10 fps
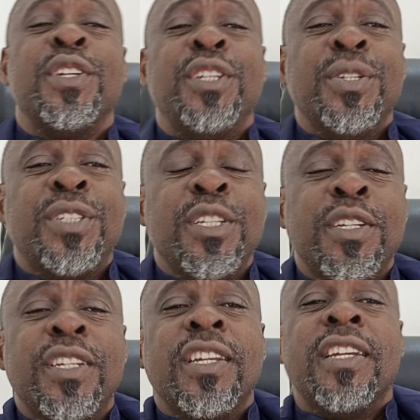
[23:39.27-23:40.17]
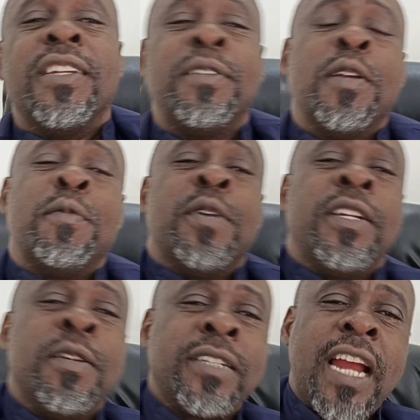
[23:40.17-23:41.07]
you see they
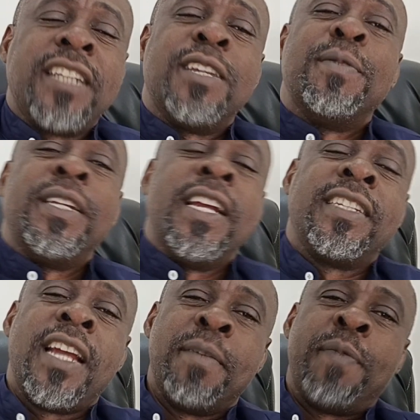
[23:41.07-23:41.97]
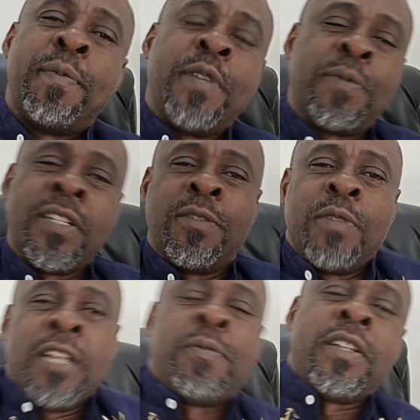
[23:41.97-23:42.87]
carry somebody enter
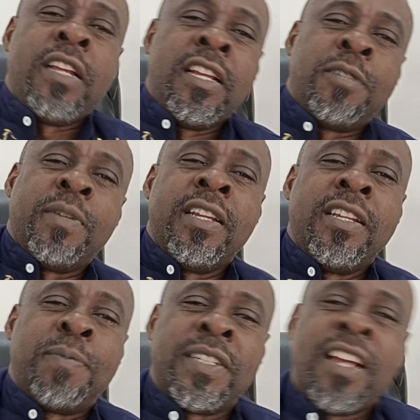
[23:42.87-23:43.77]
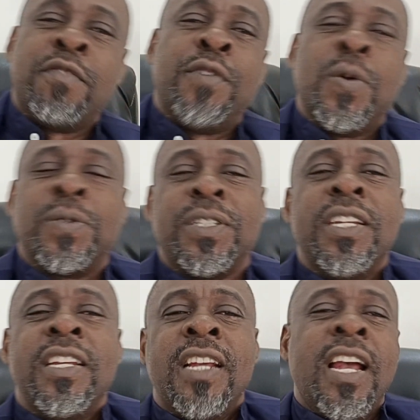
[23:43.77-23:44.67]
a special vault
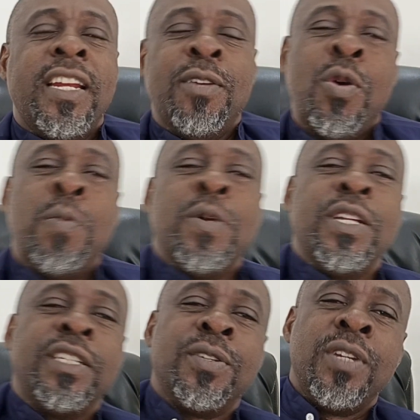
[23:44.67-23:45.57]
and they will open it.